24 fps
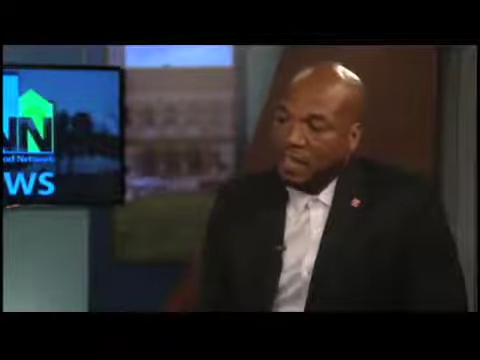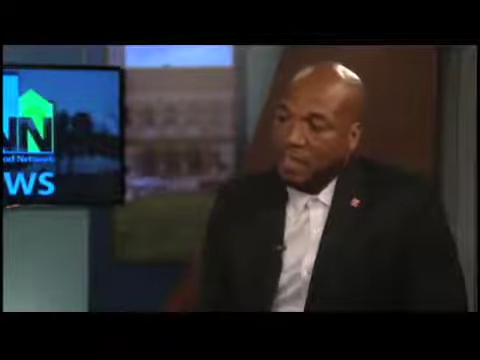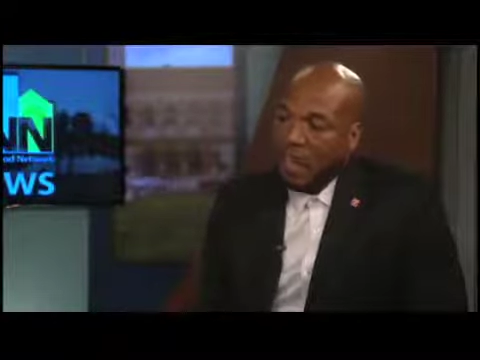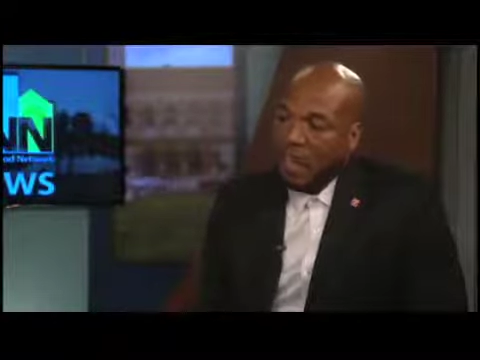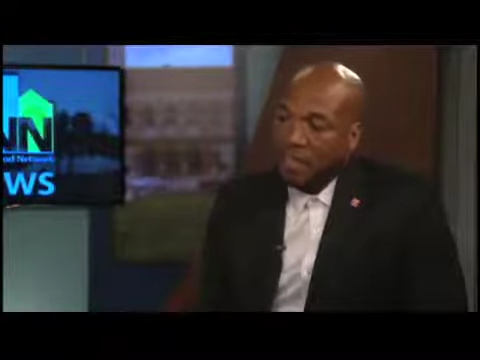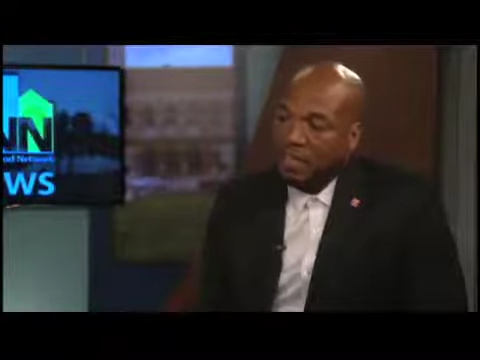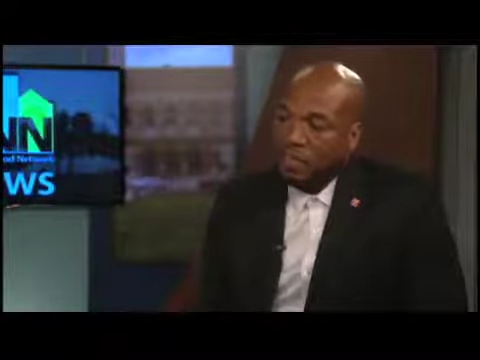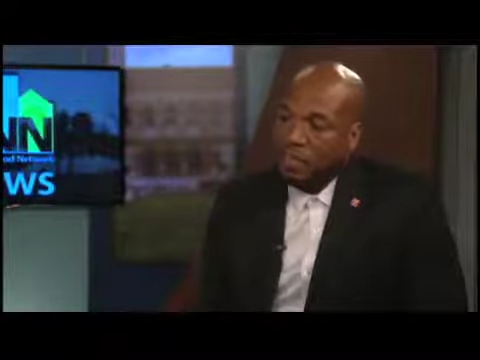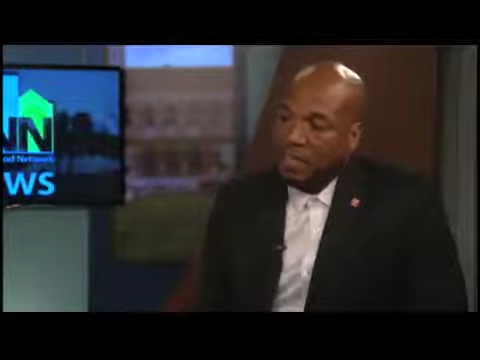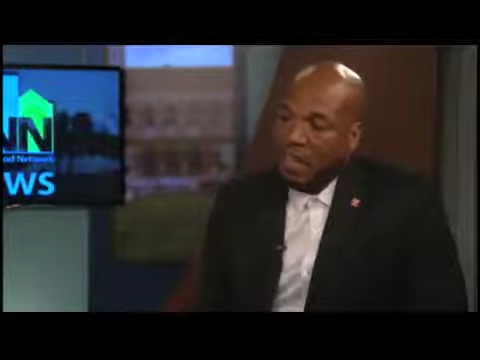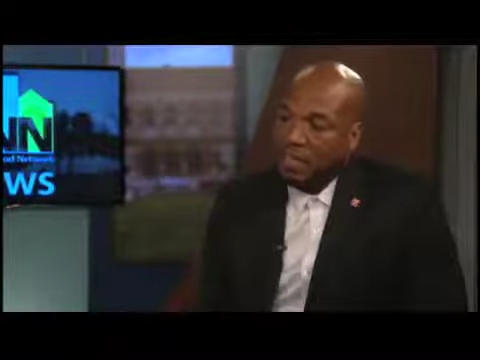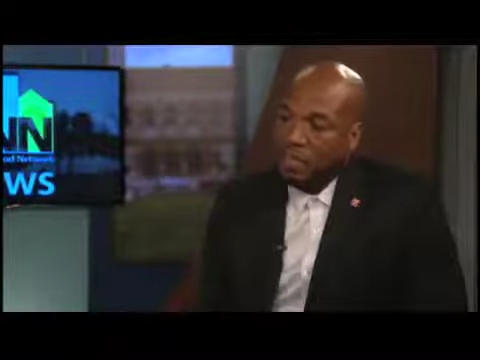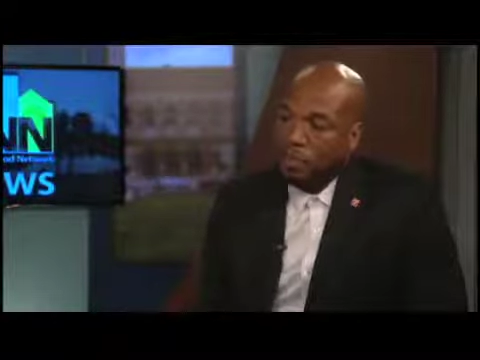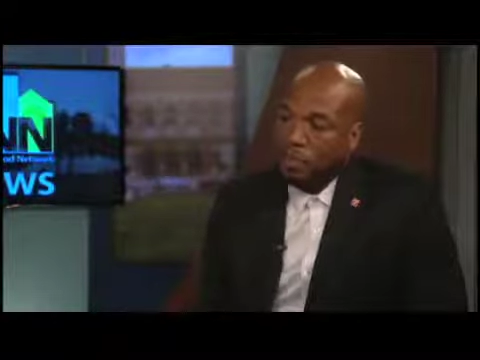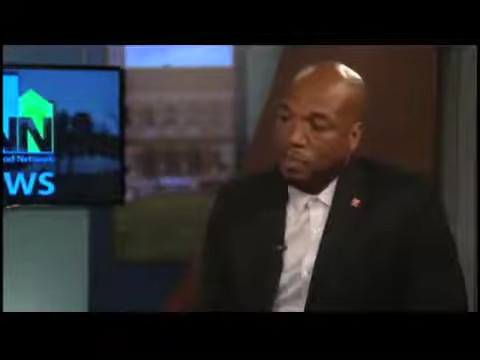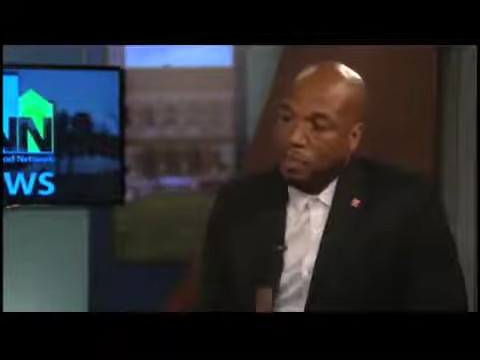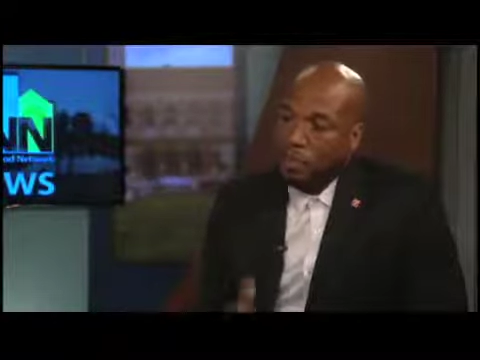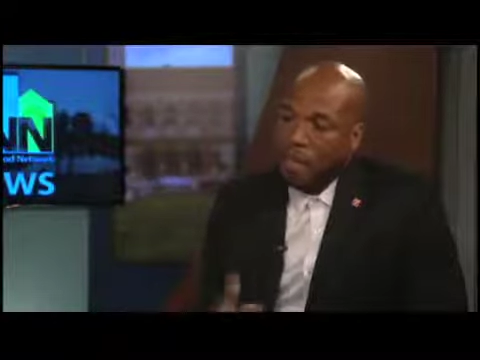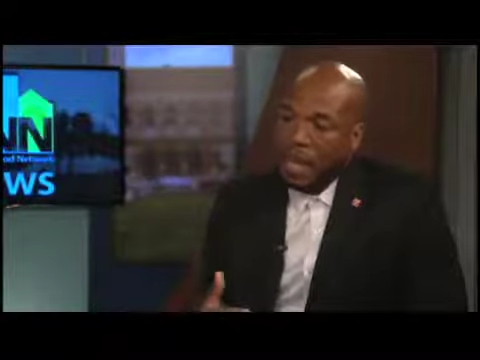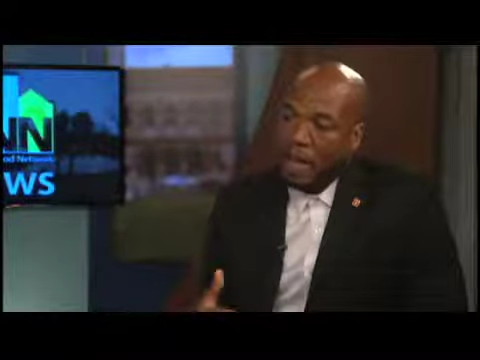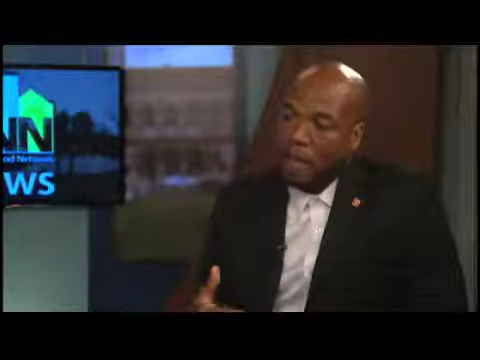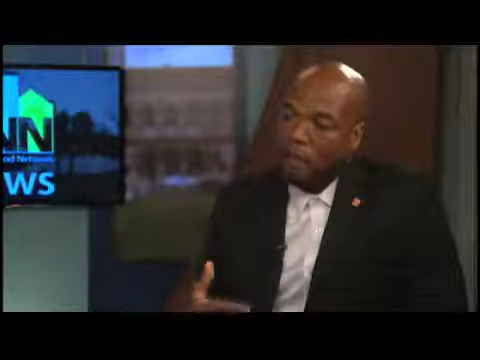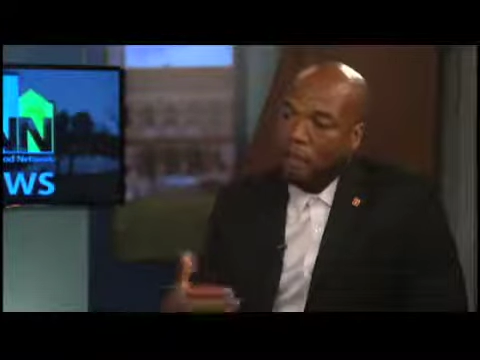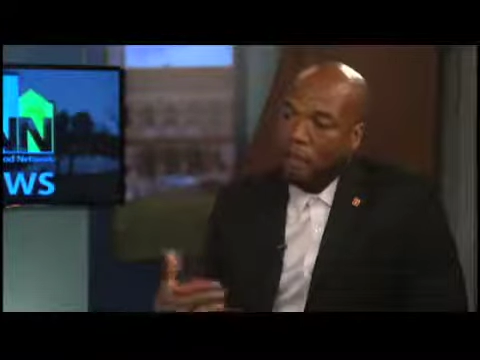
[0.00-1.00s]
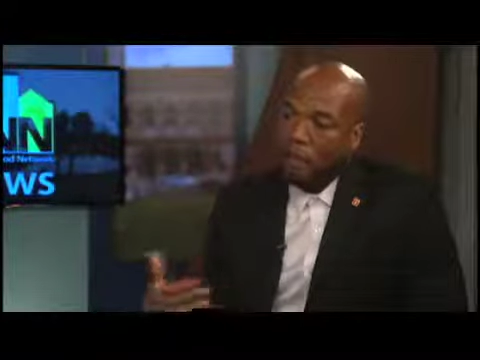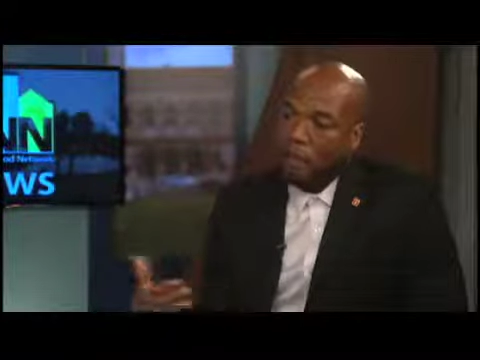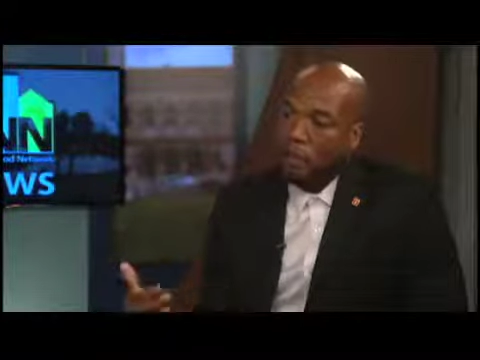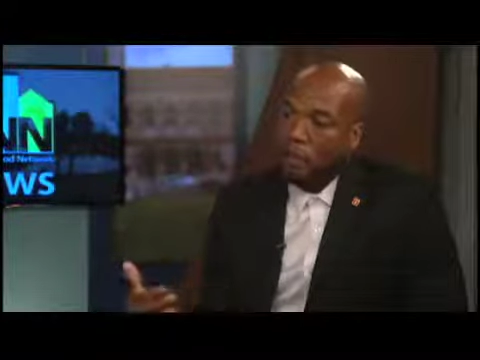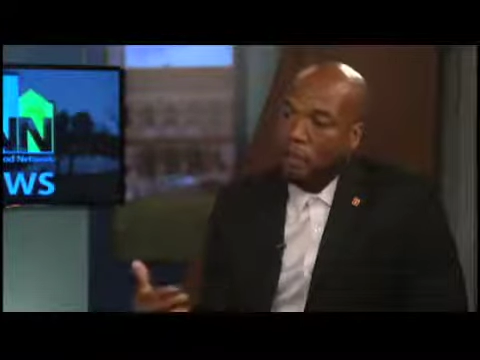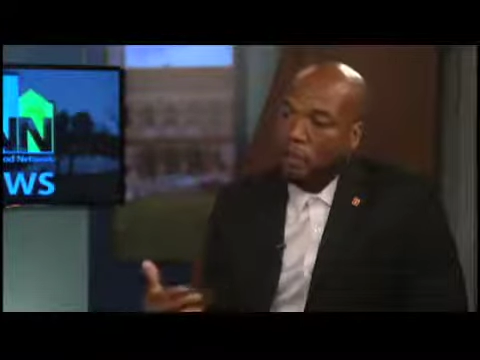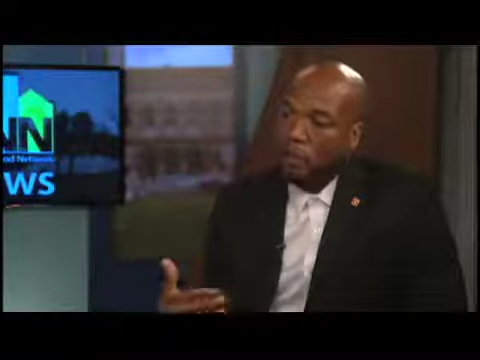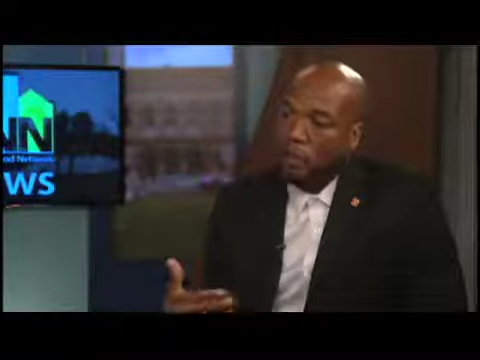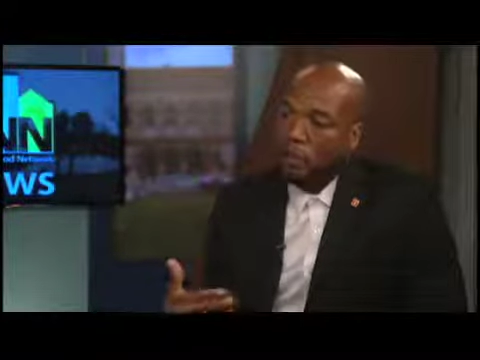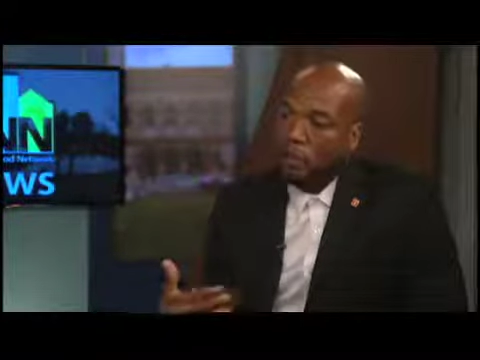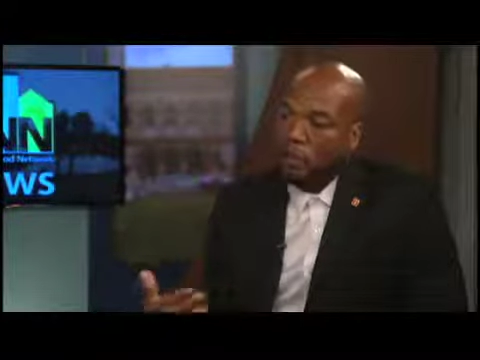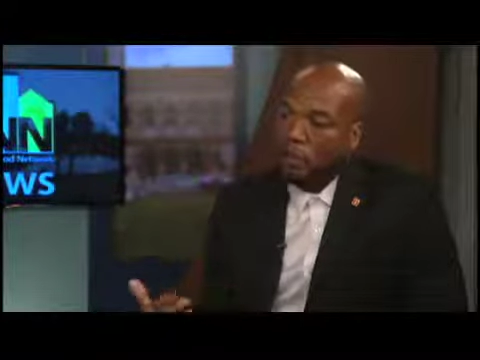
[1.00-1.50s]
that's where we have
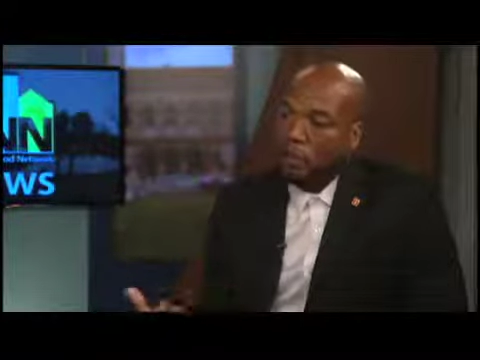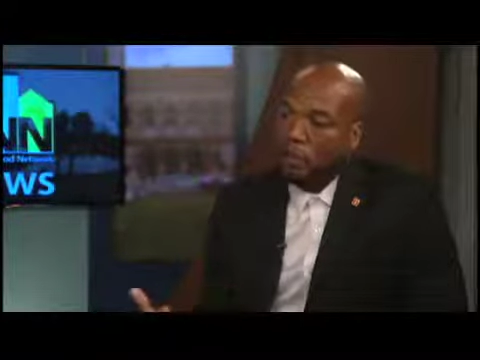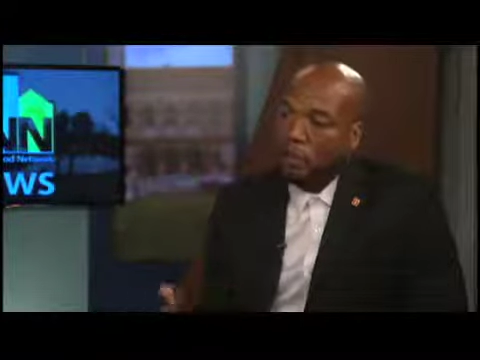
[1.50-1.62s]
more